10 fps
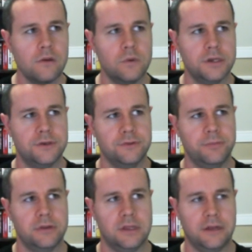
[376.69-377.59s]
what
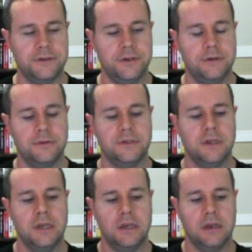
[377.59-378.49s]
Drupal allowed you to do
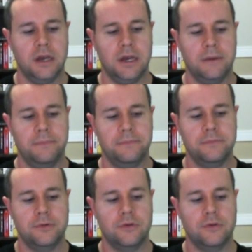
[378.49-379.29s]
is um,